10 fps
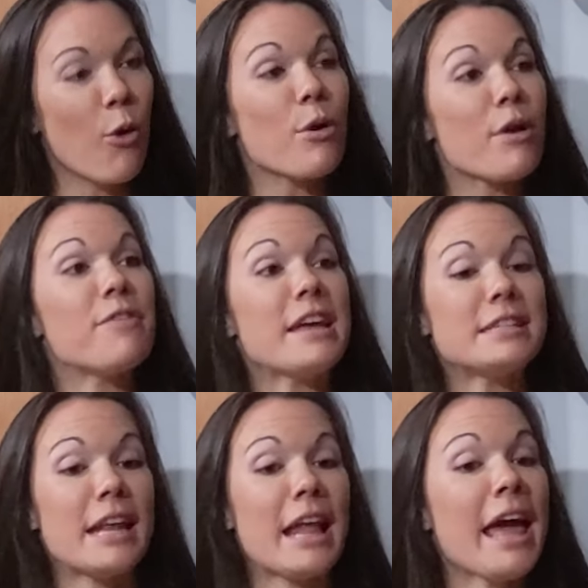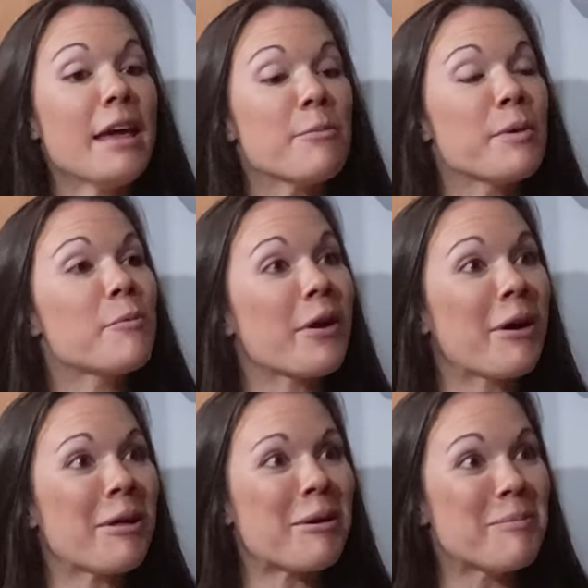Or if they said, hey, we want
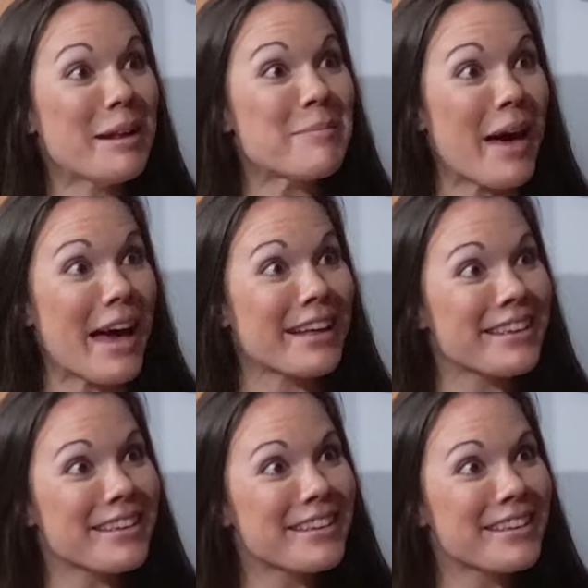all our money back